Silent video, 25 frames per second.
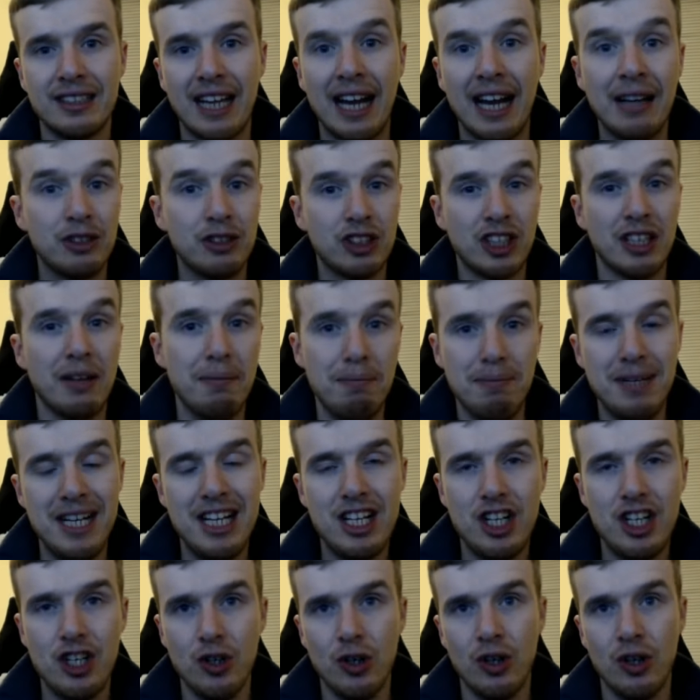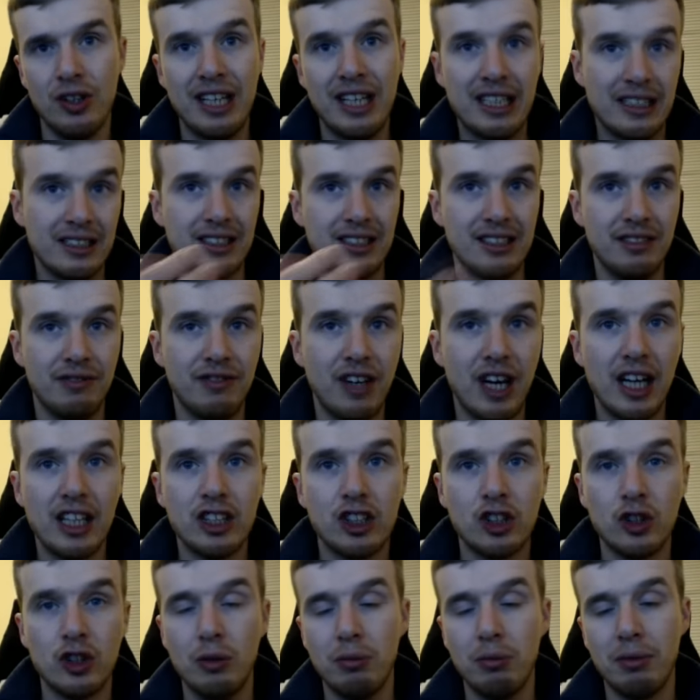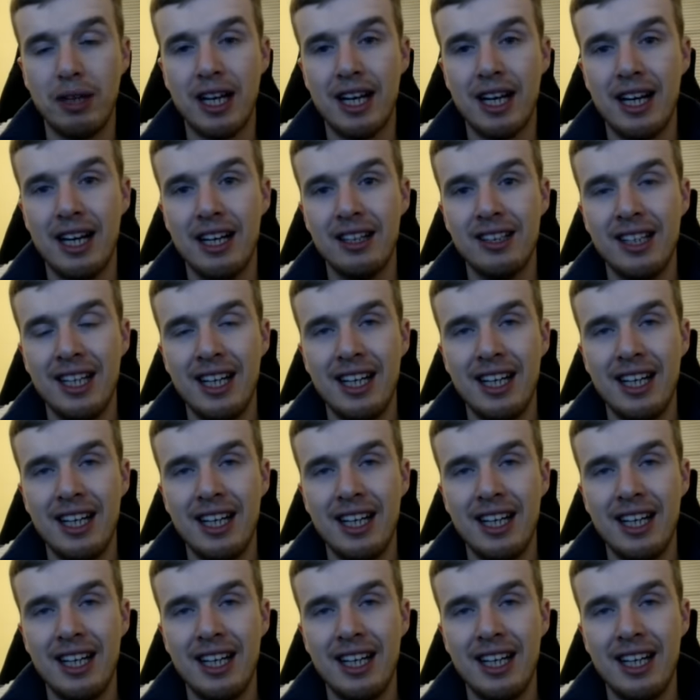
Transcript: outside of Meteor, and that's the Firestorm card,